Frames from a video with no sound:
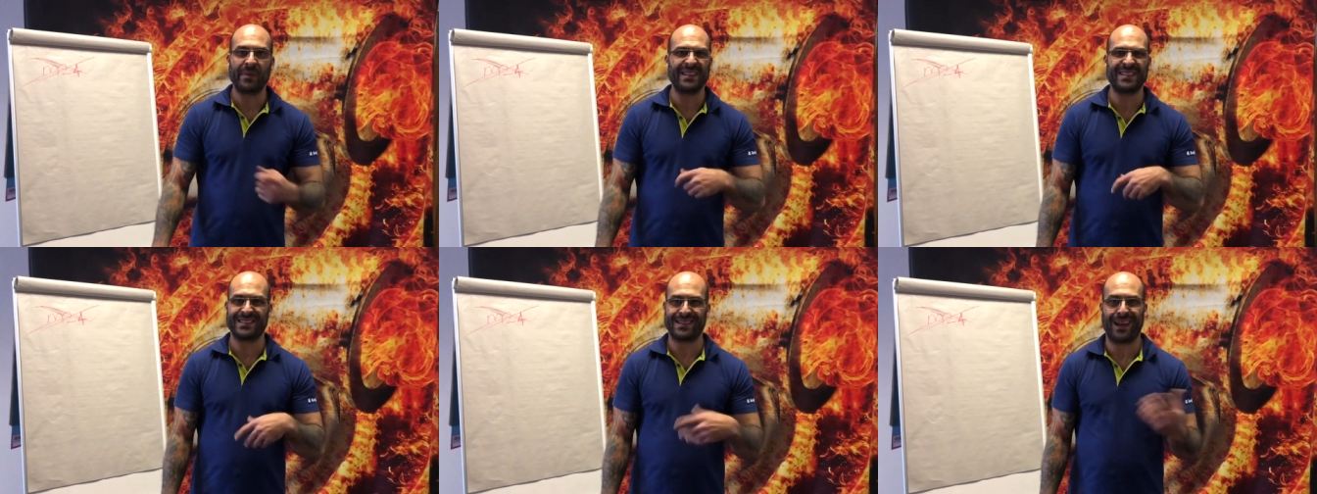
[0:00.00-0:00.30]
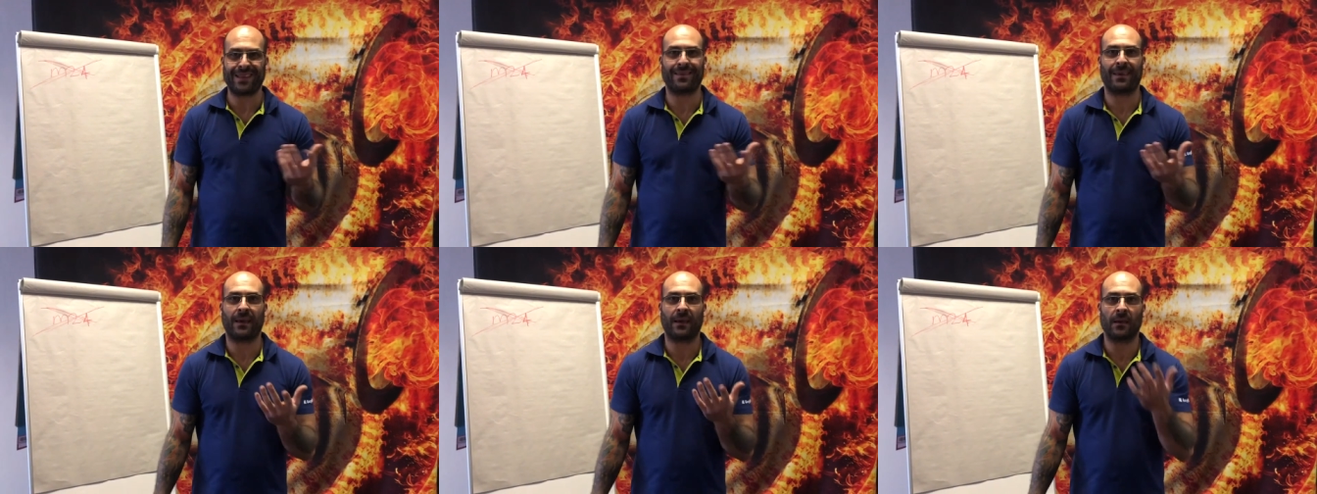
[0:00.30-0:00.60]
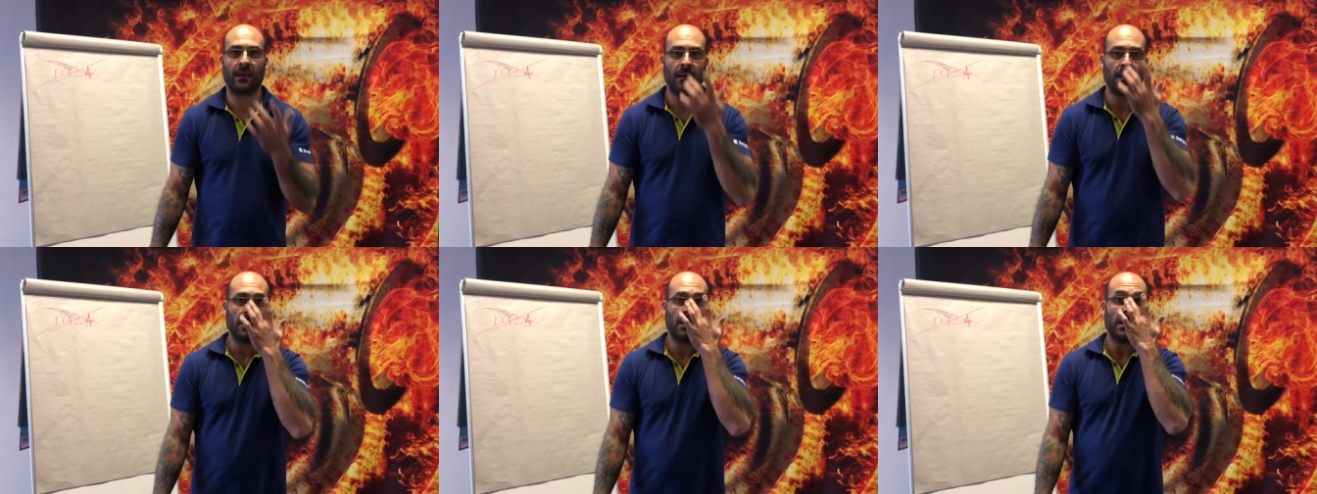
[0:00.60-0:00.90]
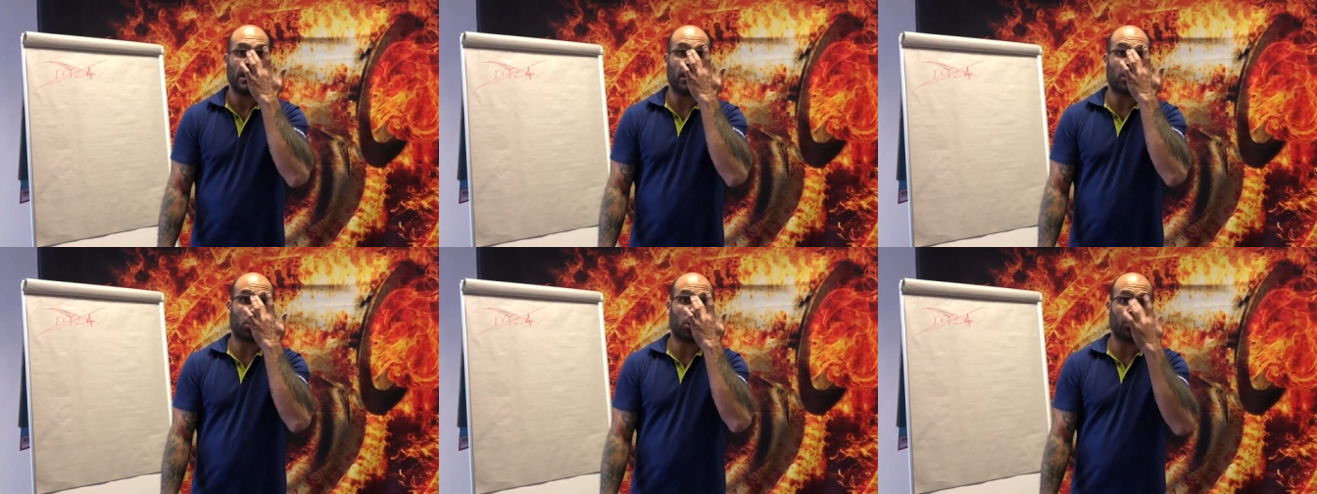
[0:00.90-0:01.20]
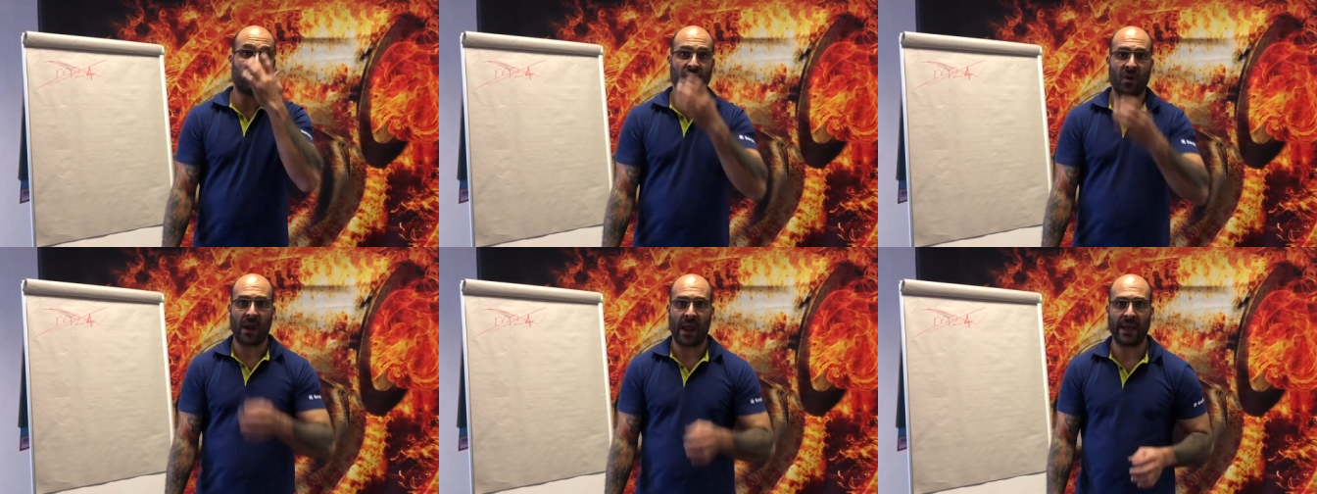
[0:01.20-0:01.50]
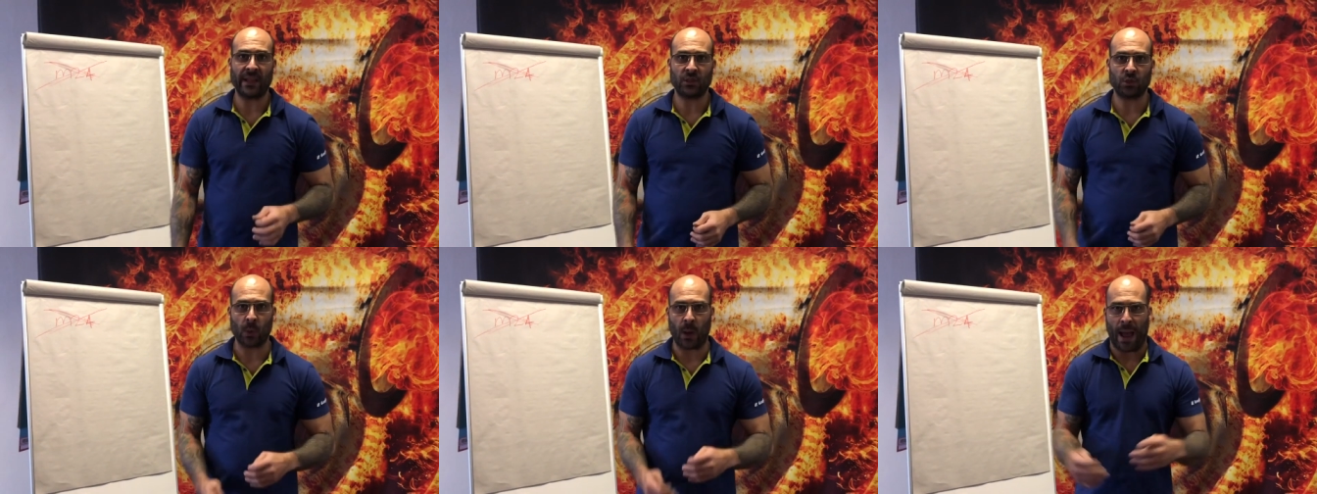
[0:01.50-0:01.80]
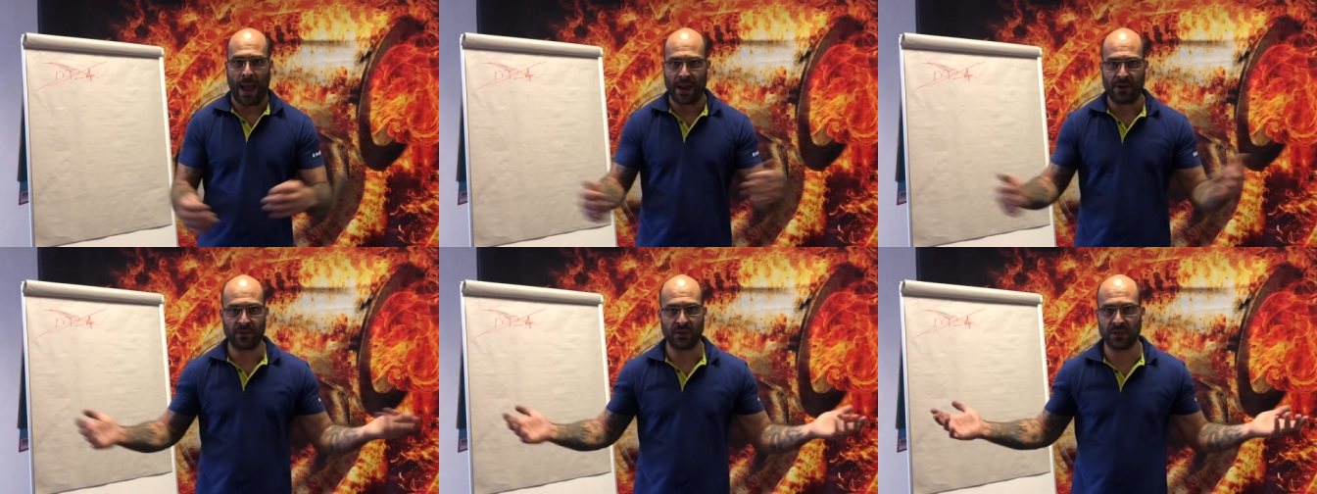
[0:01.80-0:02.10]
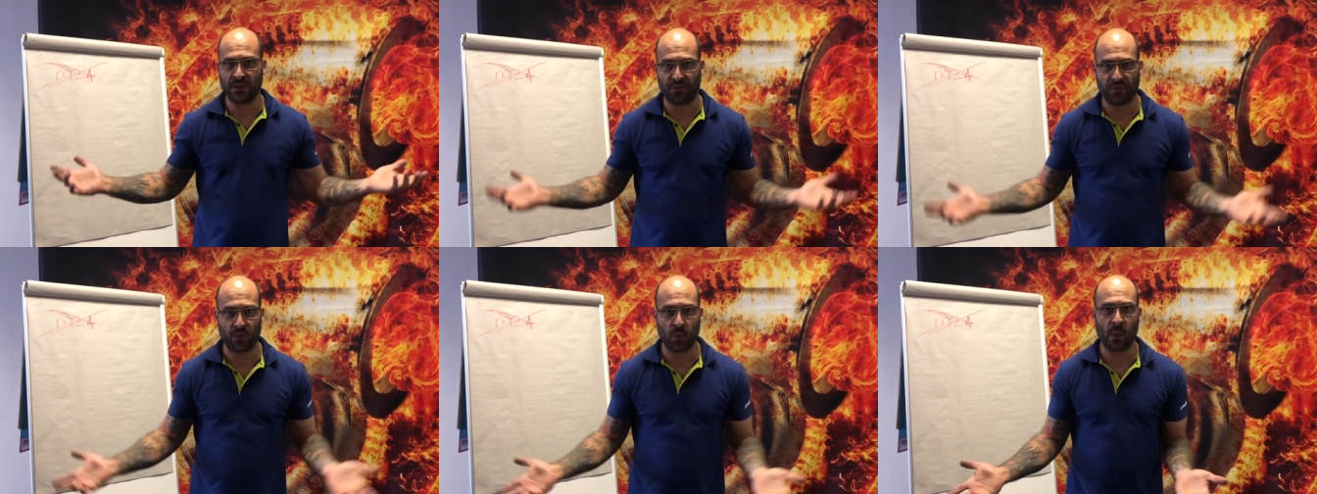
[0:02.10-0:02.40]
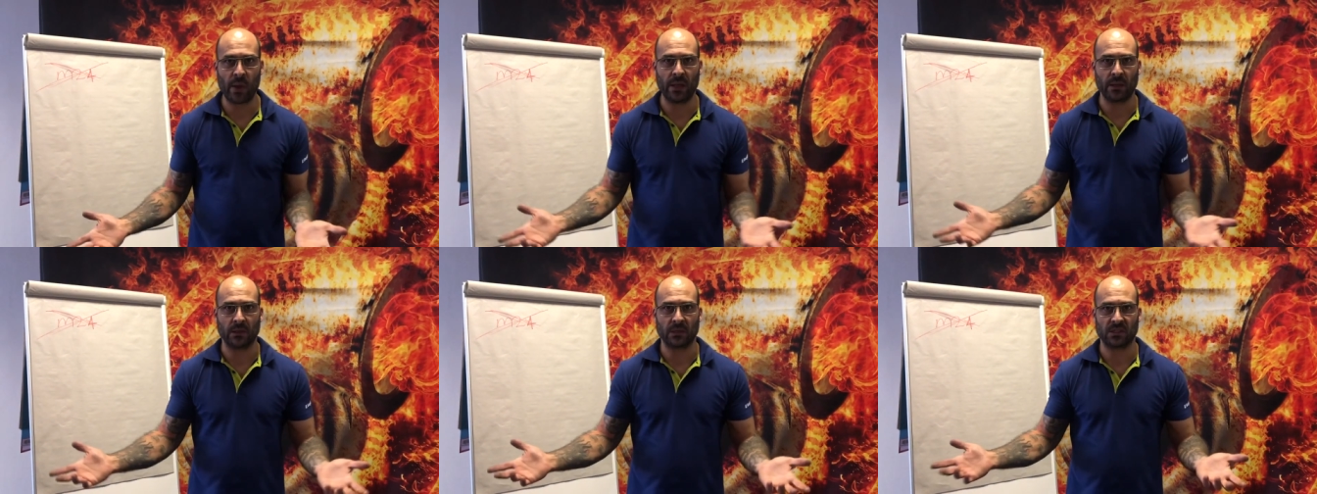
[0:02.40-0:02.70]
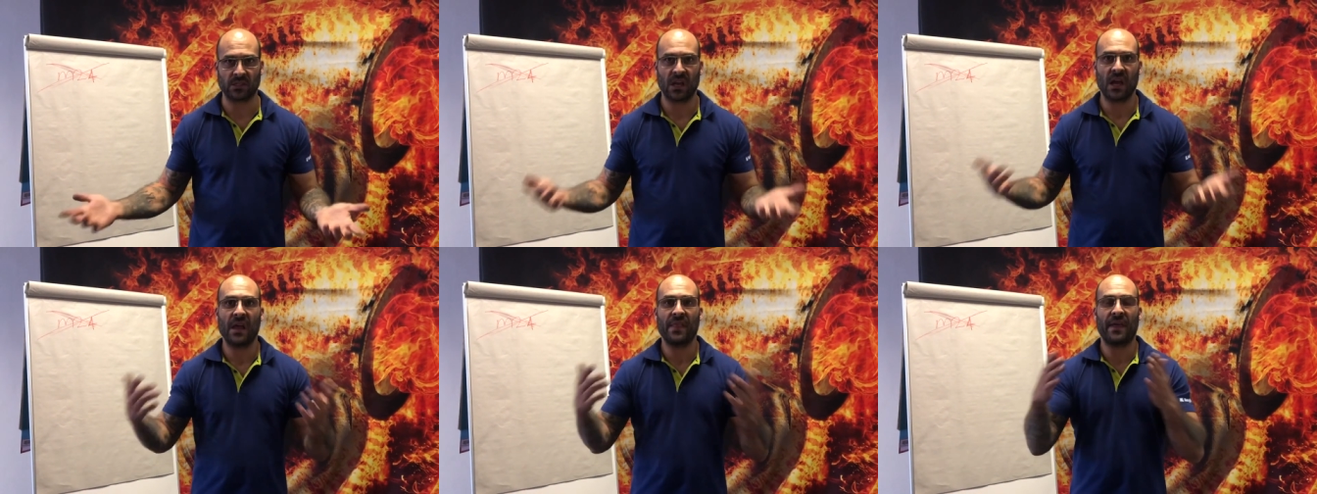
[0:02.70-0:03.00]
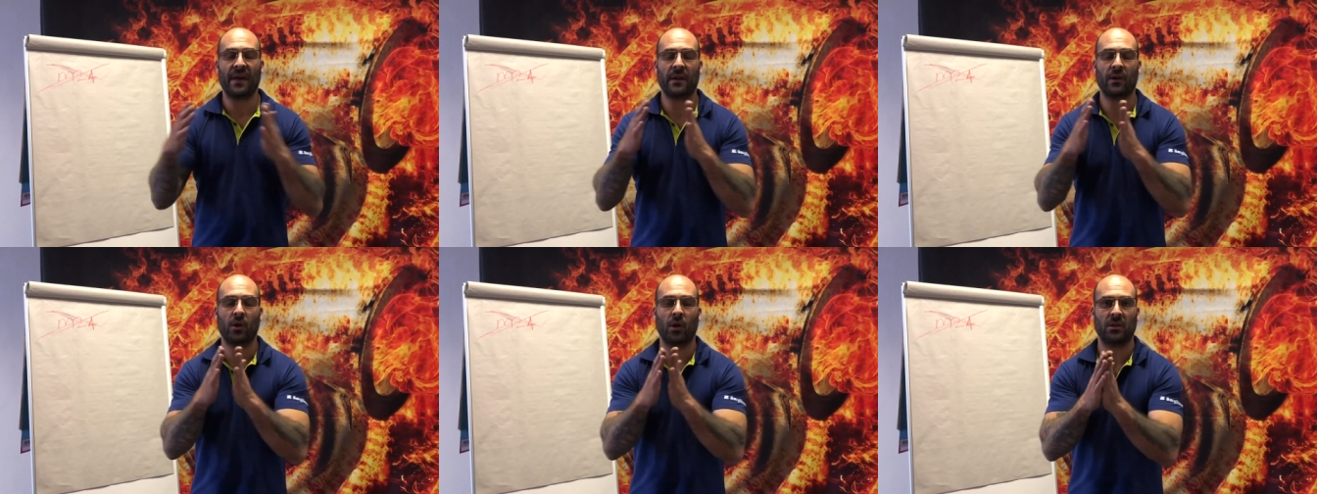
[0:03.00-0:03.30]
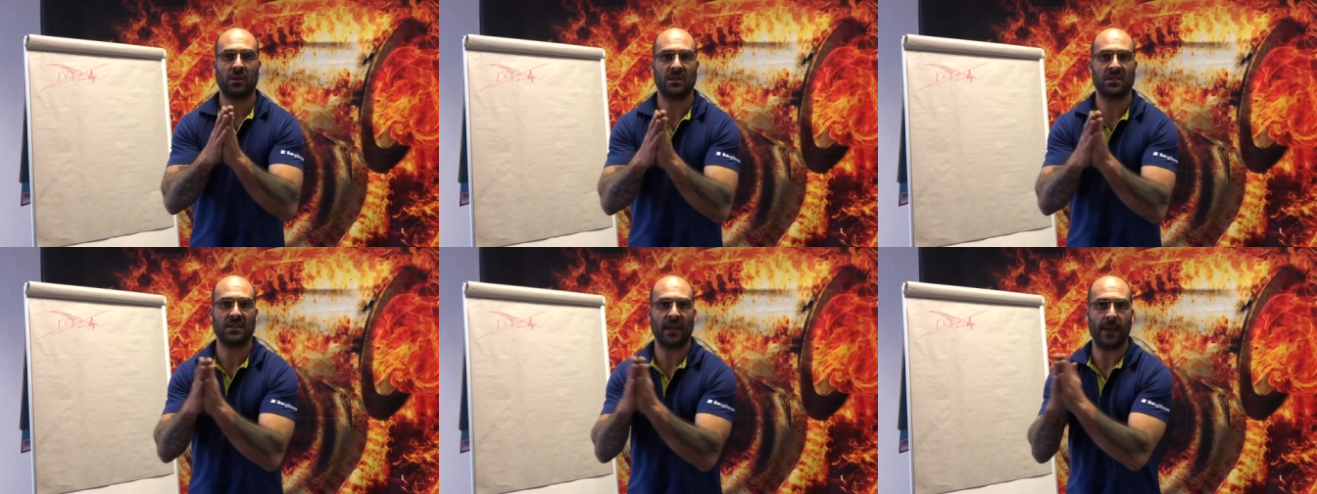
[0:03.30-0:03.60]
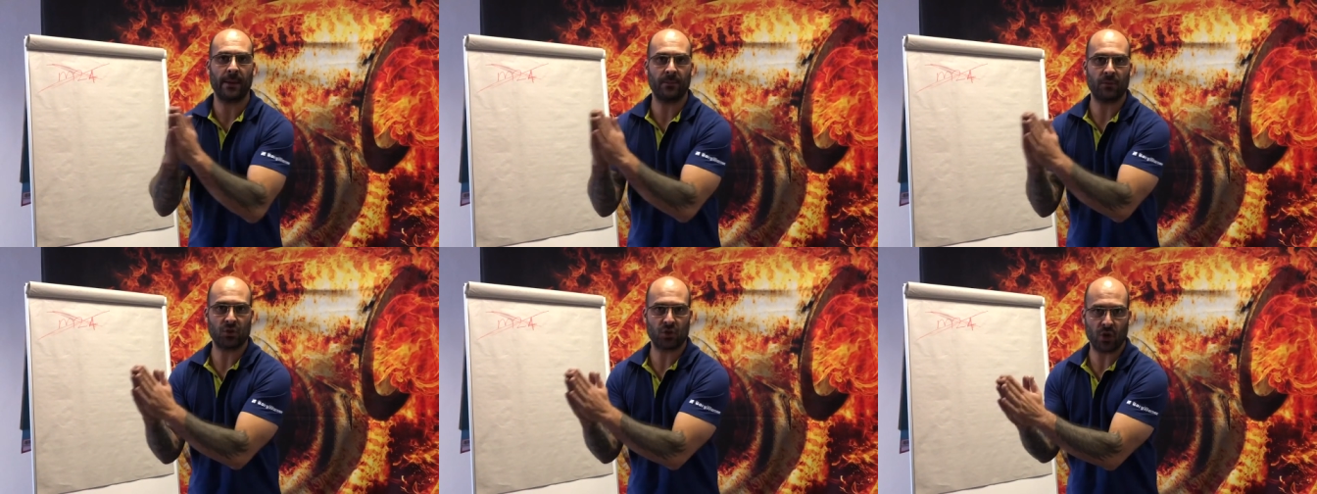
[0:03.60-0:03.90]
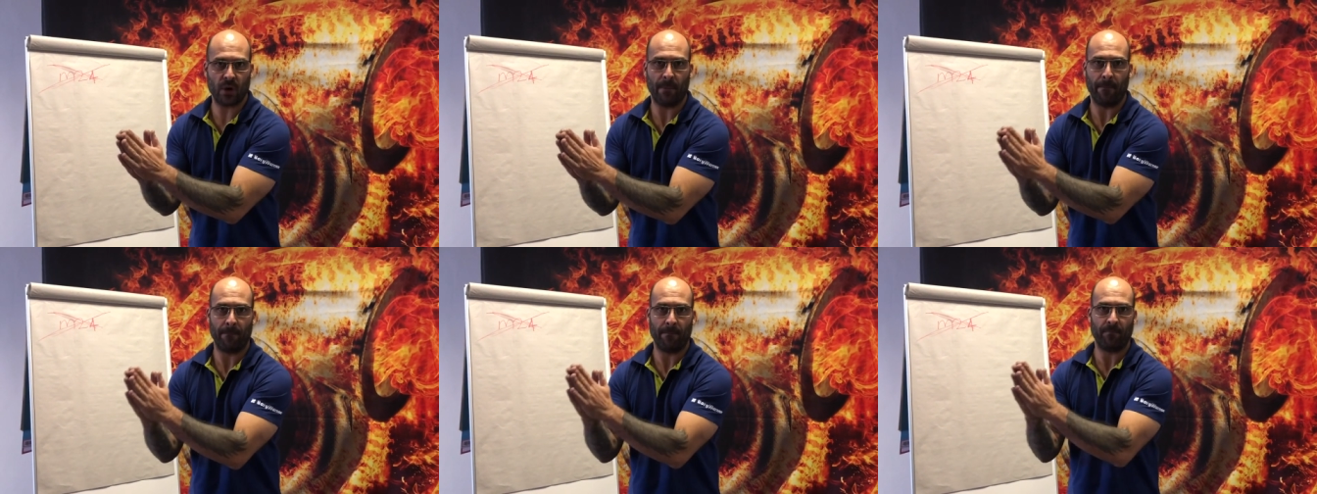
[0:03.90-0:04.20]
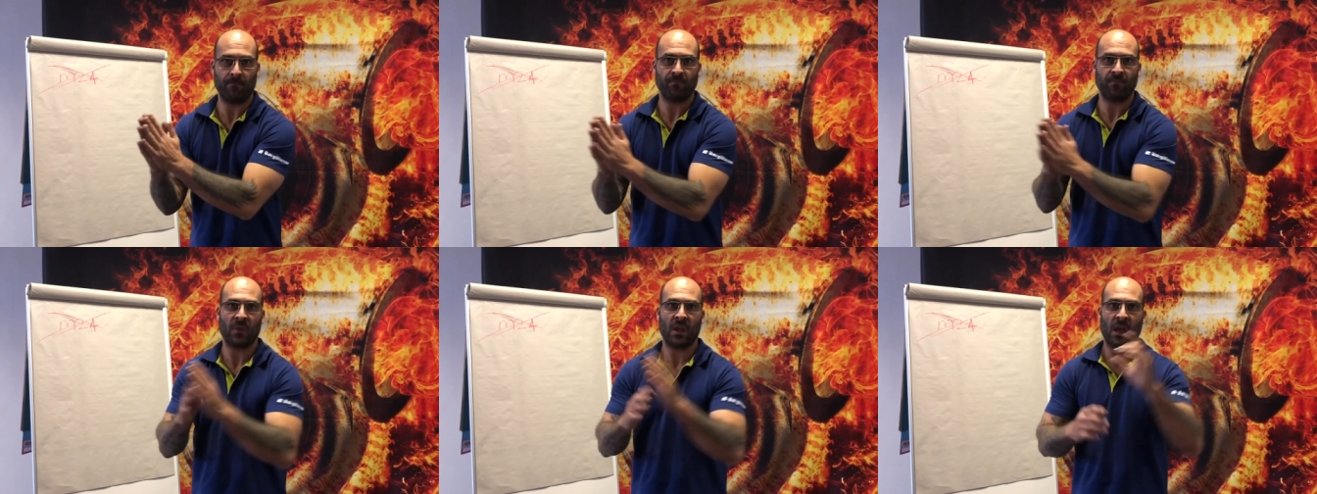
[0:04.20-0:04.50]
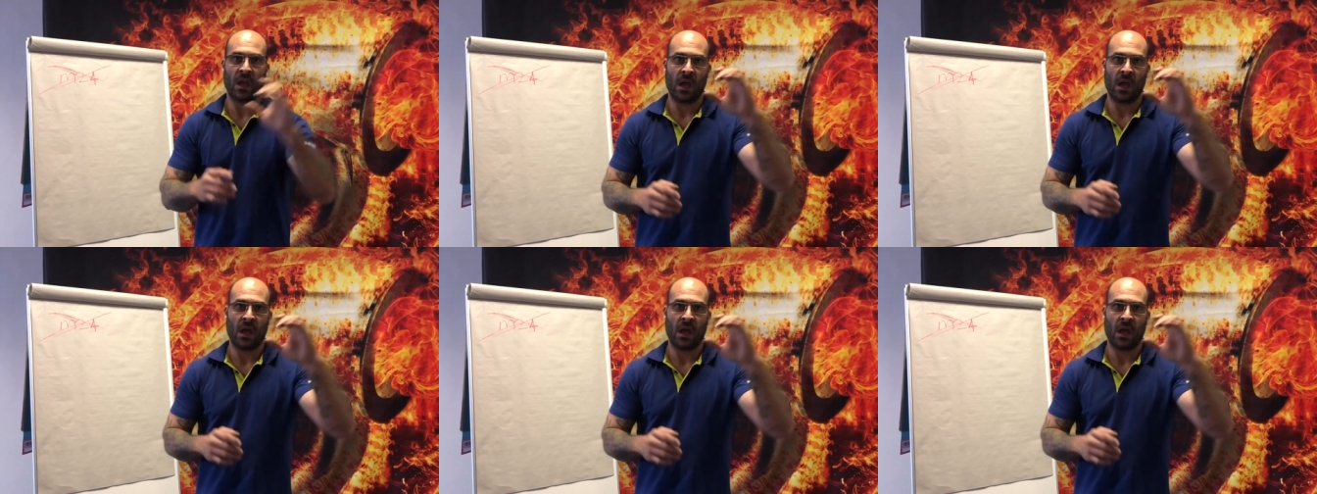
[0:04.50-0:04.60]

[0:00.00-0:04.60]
means nothing. It could relate to a hundred different wheels that have got the same trim